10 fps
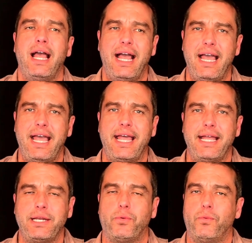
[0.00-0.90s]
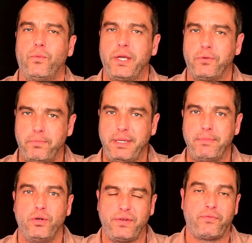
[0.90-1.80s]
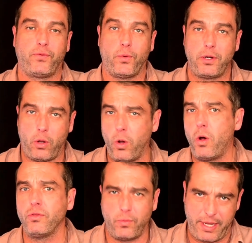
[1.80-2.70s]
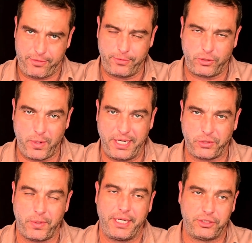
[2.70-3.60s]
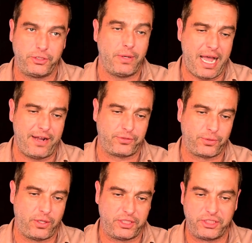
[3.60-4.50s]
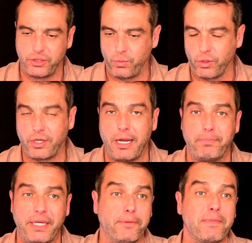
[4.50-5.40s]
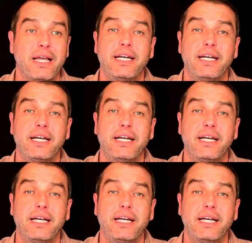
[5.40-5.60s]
and we will be moving forward all the way through 2022. After all, this is a World Cup year.